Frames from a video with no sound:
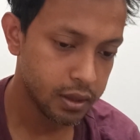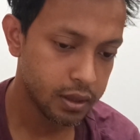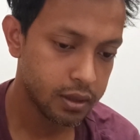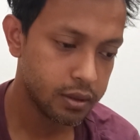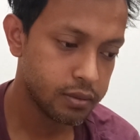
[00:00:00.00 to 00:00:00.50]

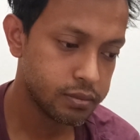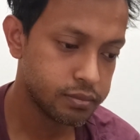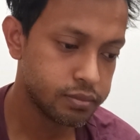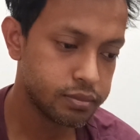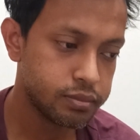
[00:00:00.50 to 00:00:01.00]
uh,
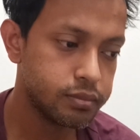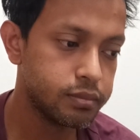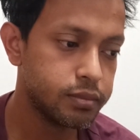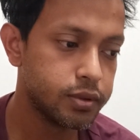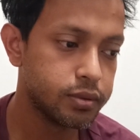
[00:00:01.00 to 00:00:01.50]

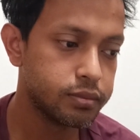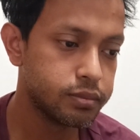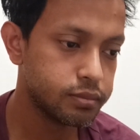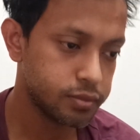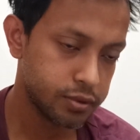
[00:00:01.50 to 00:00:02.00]
you know,
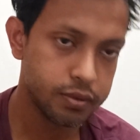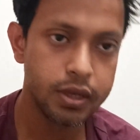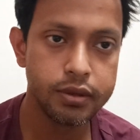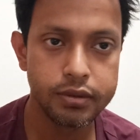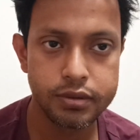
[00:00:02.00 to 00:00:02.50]

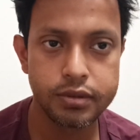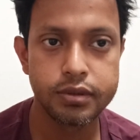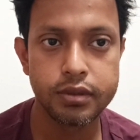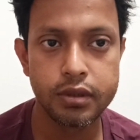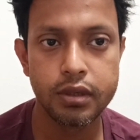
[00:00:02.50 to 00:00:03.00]

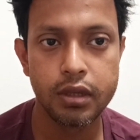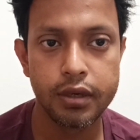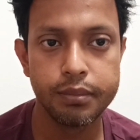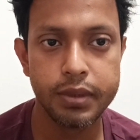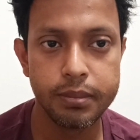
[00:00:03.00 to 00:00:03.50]
creators, a
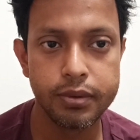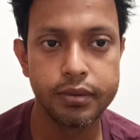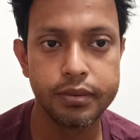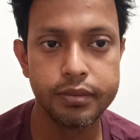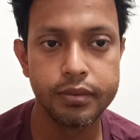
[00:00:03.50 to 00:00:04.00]
lot of
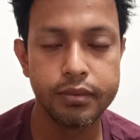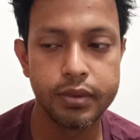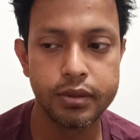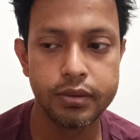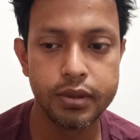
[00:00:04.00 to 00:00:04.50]
people,
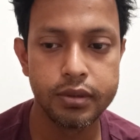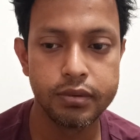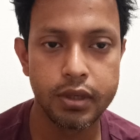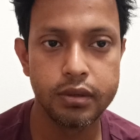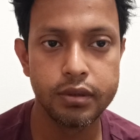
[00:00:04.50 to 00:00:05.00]
whether they're
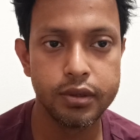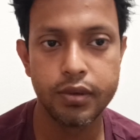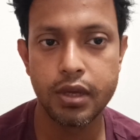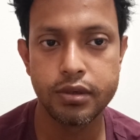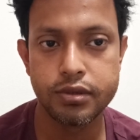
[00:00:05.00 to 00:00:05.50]
regular
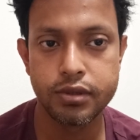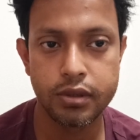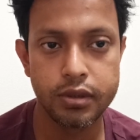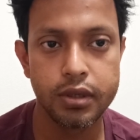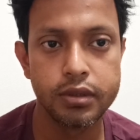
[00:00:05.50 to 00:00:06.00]
creators
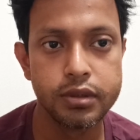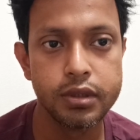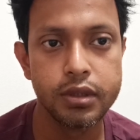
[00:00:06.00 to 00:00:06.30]
or not,